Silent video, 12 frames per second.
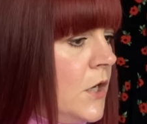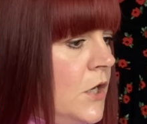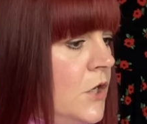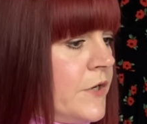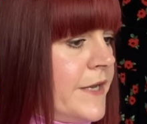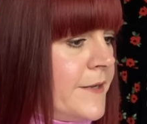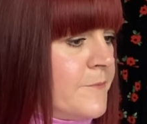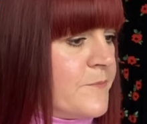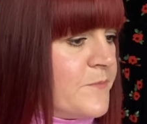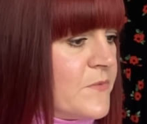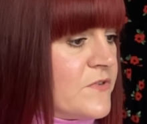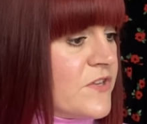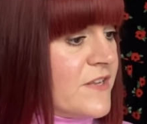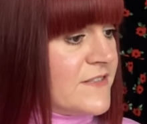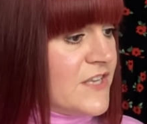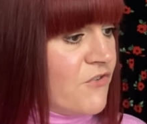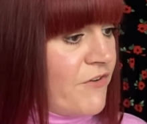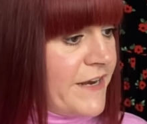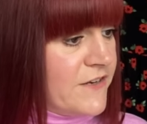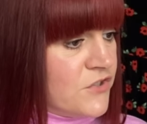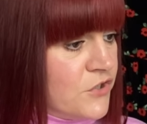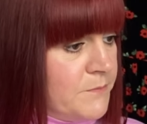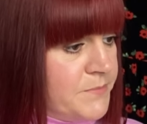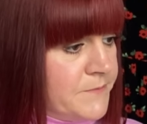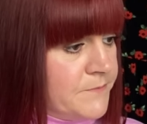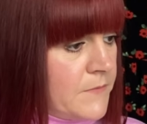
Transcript: Okay, so there's the array top.